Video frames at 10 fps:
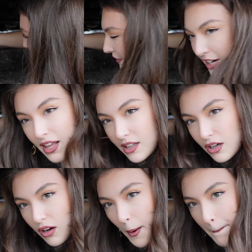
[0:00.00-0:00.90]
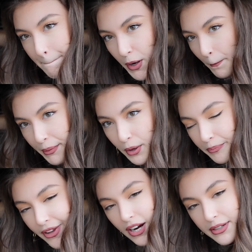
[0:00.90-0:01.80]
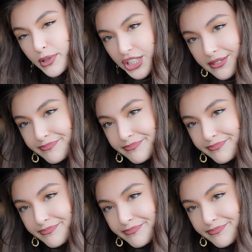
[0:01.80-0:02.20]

Give it another little boom, boom. All right, we chilling.